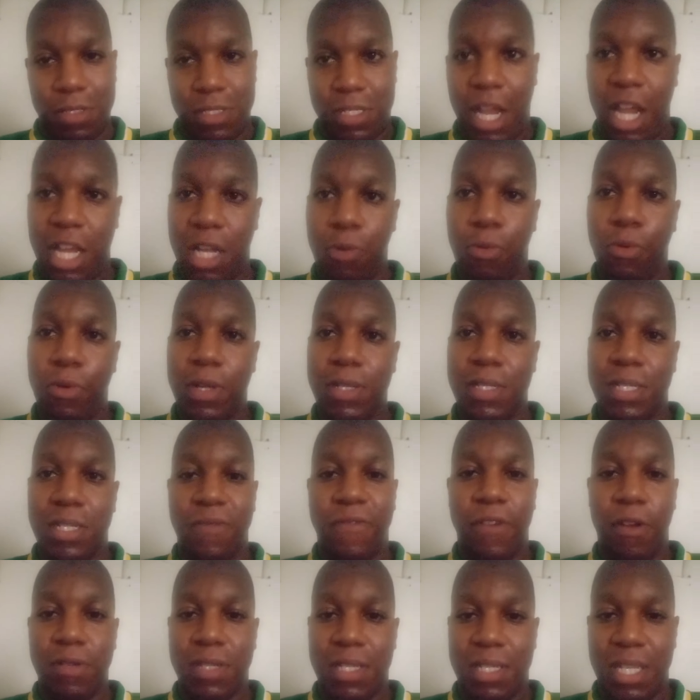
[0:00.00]
Tiger Woods is
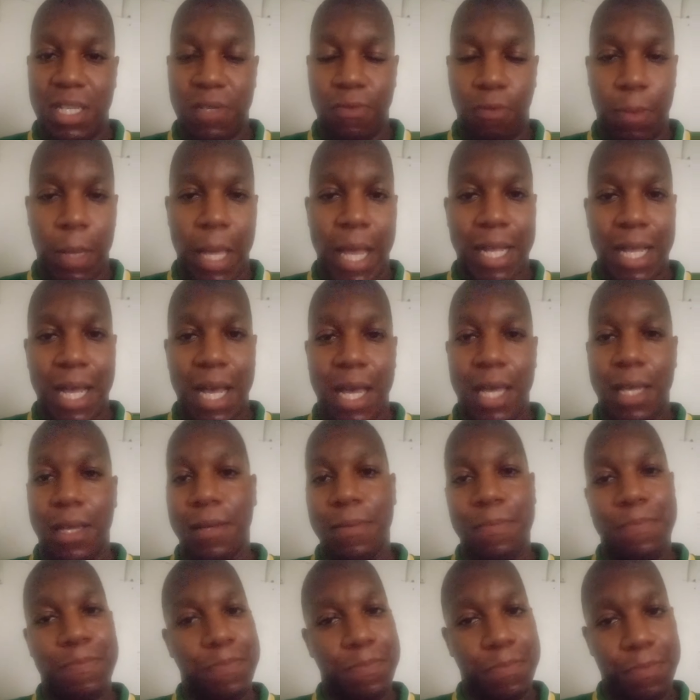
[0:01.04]
a very successful black guy.
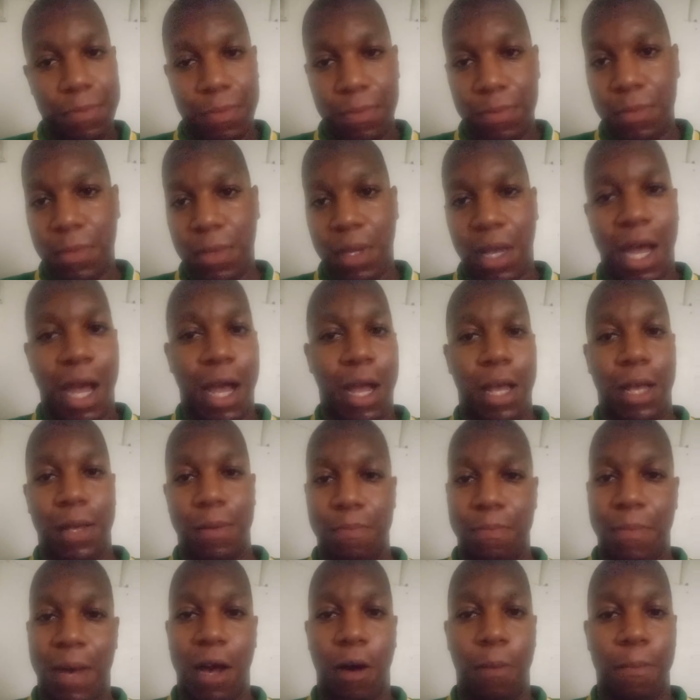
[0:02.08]
I
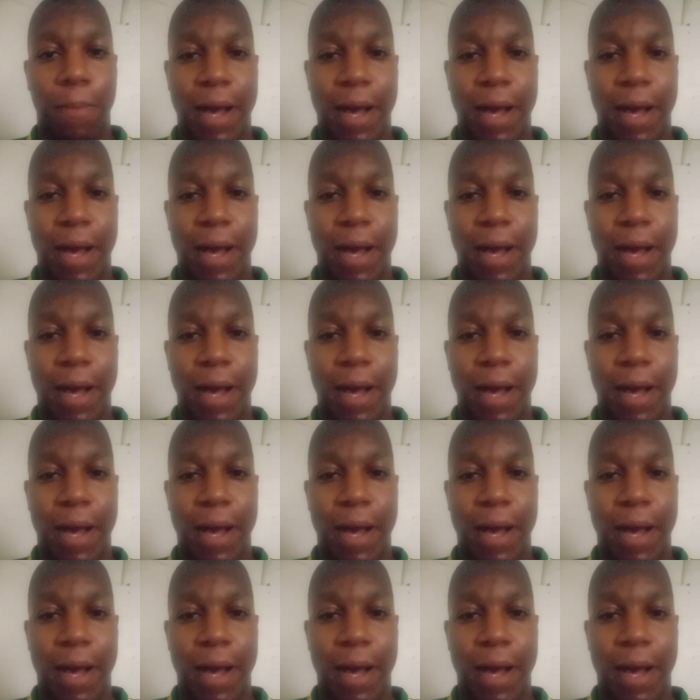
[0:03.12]
my